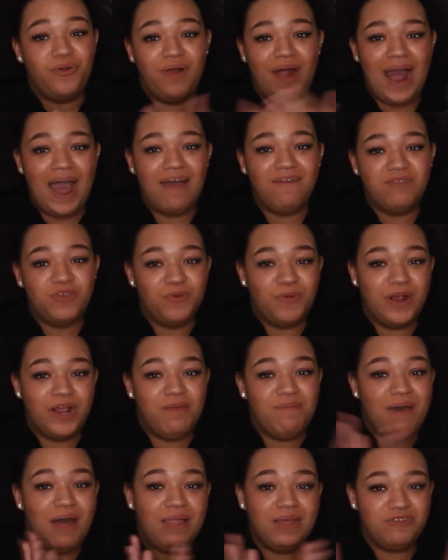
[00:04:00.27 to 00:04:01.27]
don't have to worry
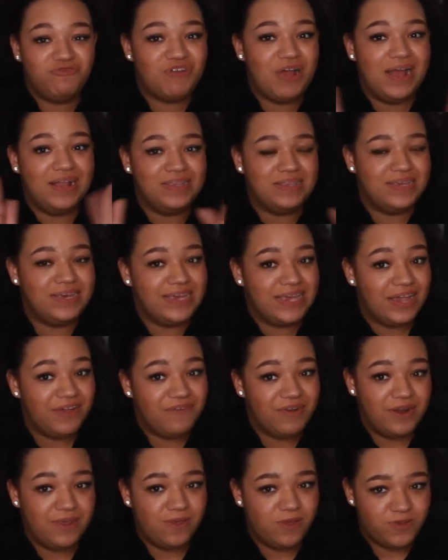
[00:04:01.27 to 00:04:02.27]
about like trying to like get
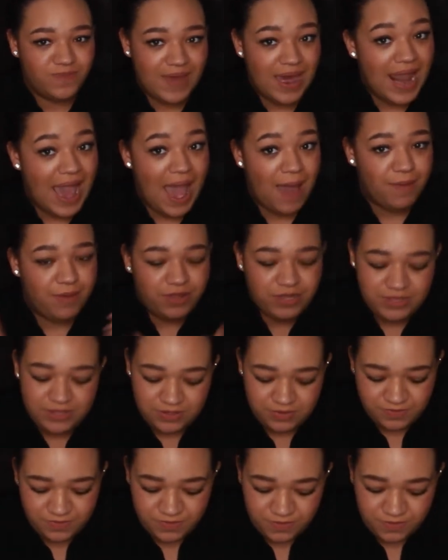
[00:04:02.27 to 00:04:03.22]
rid of those bad habits.